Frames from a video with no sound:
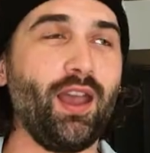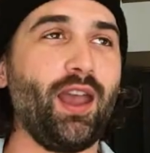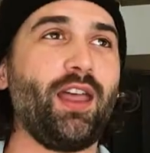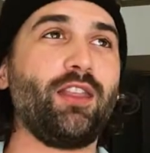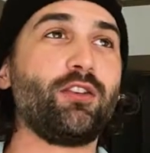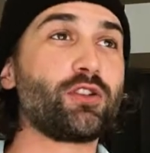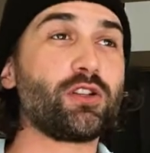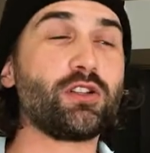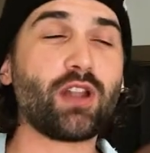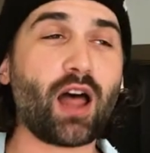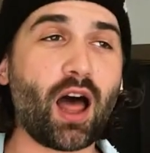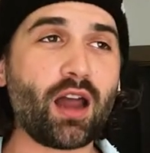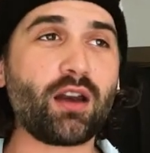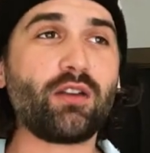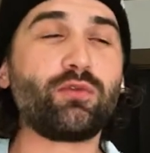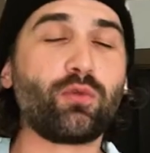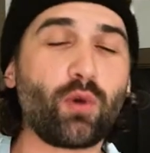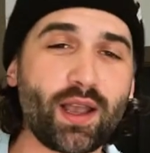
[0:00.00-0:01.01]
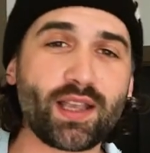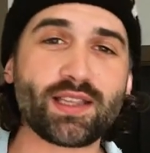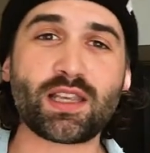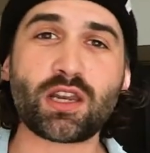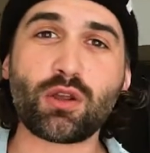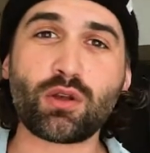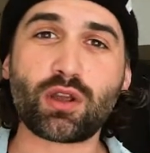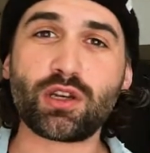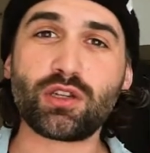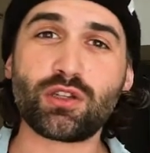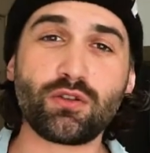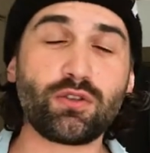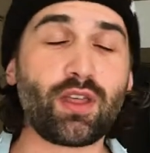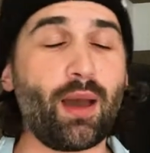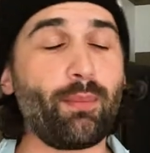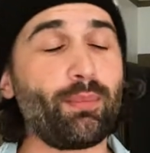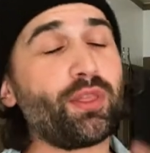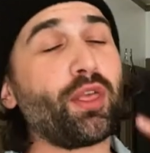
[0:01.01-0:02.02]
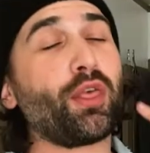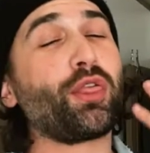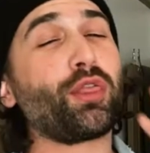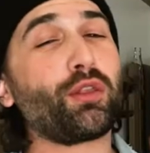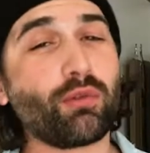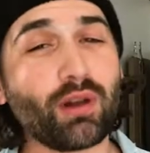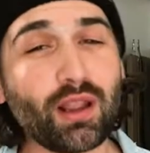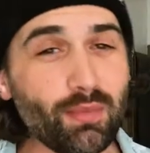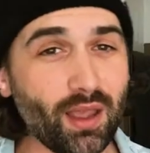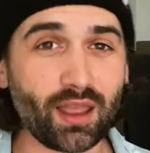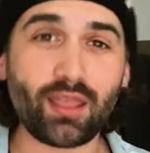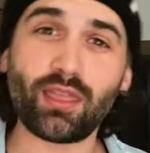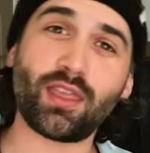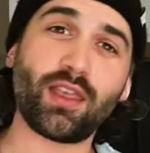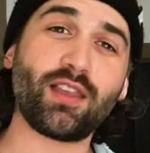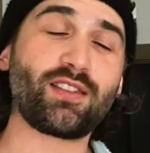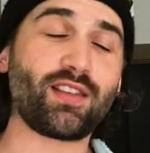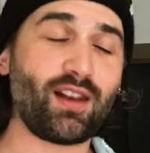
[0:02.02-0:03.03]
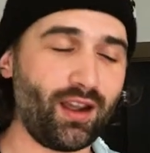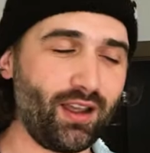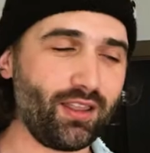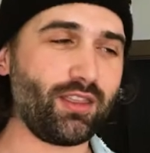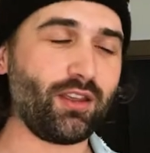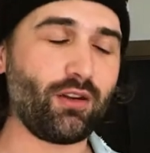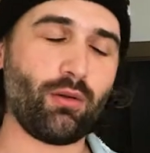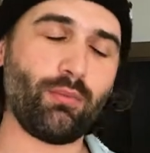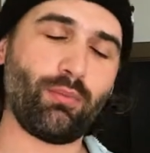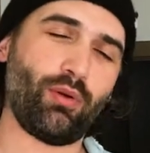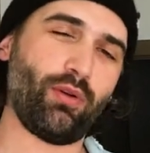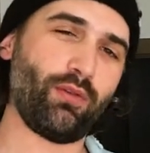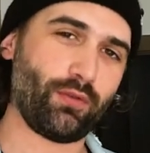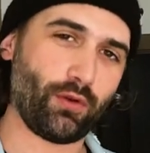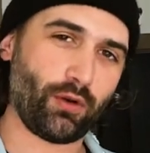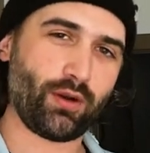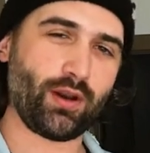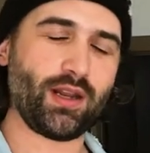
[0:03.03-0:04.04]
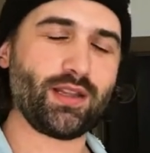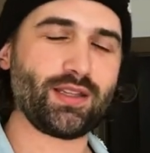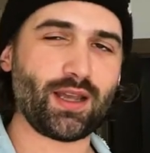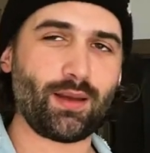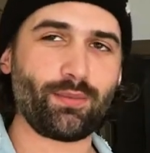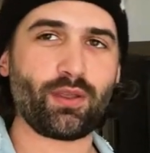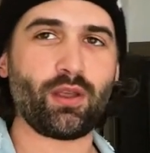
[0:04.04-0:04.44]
And there's a lot of ways that you can do that, but the 3 main things that I think are important for creating depth